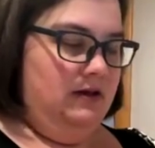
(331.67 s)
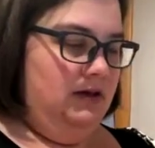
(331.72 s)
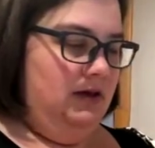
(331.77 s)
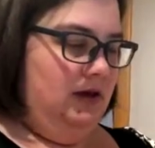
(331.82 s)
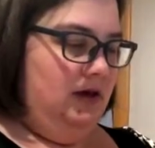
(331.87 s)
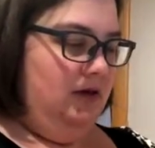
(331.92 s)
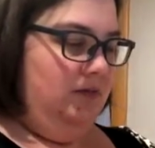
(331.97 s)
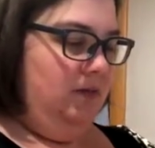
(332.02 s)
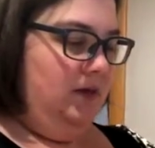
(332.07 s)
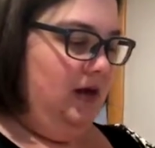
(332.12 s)

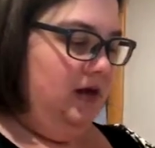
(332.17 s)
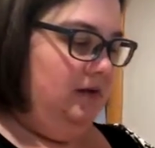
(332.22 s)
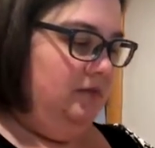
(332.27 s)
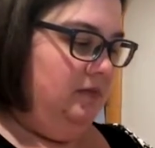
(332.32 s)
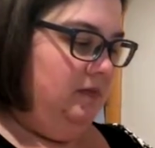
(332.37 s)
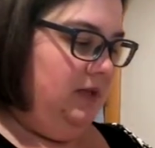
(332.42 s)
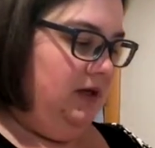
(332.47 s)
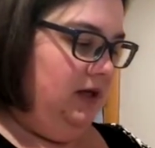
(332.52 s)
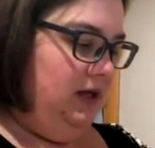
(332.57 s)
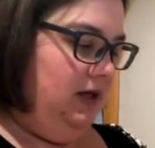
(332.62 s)
kind of
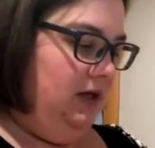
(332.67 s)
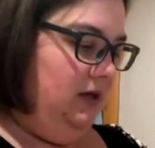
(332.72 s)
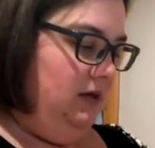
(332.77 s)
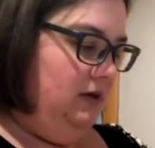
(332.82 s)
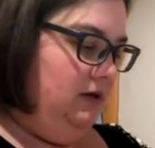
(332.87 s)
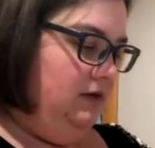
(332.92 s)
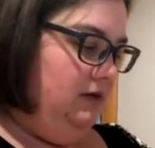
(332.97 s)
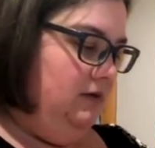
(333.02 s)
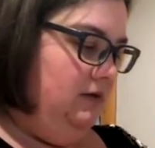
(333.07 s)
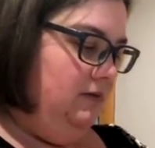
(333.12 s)
mini
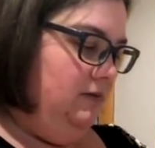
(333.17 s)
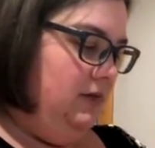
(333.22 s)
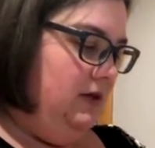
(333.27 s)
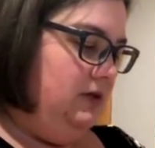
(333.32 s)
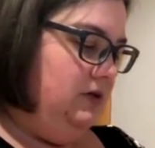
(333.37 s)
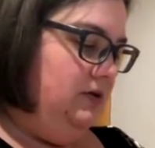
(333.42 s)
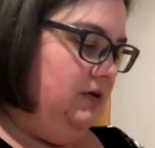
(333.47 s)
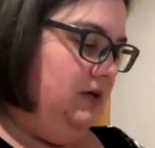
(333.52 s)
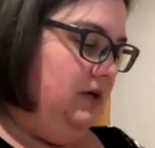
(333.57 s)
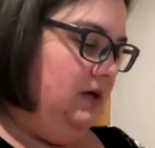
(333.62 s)

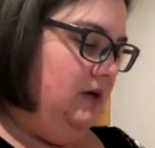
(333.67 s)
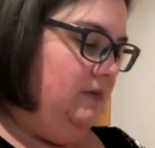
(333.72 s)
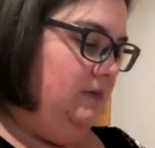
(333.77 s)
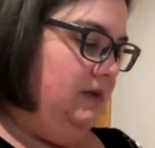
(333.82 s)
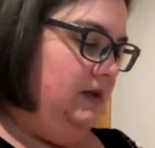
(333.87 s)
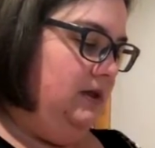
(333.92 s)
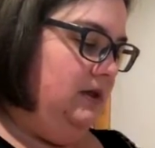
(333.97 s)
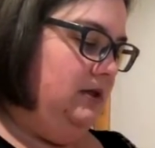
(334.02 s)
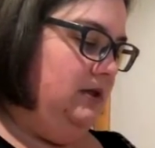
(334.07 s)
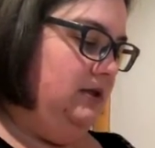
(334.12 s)
measuring cup
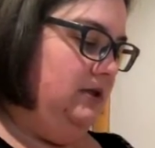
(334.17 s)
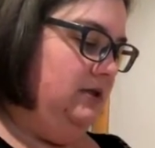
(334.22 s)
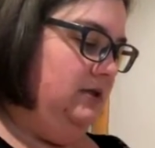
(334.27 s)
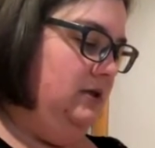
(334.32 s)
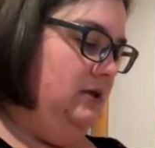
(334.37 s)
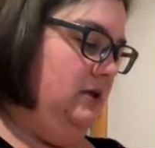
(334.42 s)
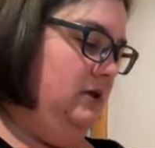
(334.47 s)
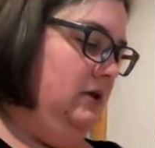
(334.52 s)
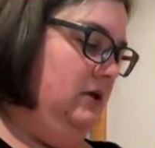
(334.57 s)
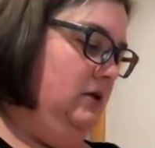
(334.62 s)
that just
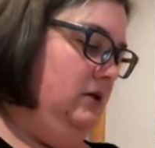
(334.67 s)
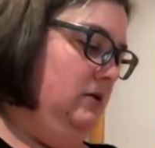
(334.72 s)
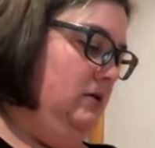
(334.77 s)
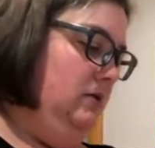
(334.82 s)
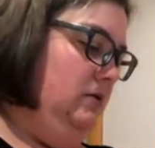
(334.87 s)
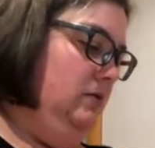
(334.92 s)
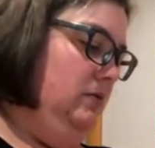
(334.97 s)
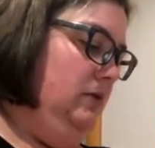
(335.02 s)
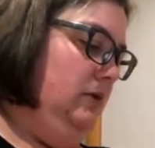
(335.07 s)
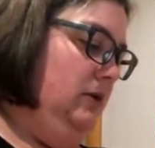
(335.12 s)

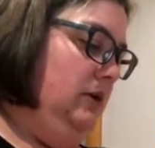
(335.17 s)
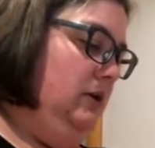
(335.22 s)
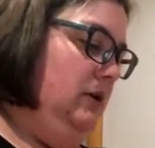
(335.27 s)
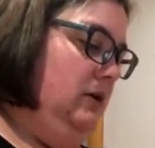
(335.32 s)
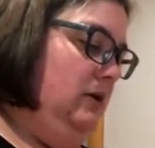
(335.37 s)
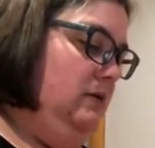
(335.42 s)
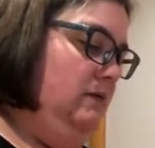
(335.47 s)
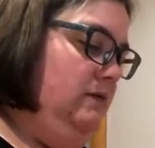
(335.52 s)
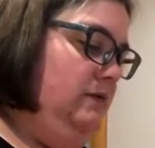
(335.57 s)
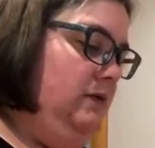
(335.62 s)
is really
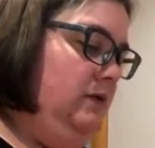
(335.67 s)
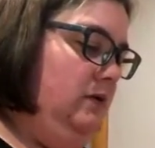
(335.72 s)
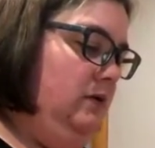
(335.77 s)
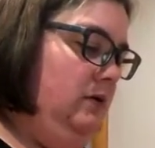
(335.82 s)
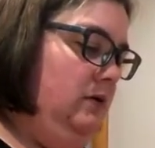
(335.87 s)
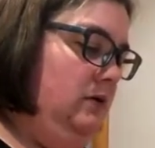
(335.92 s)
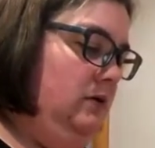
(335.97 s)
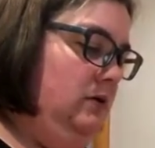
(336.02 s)
good for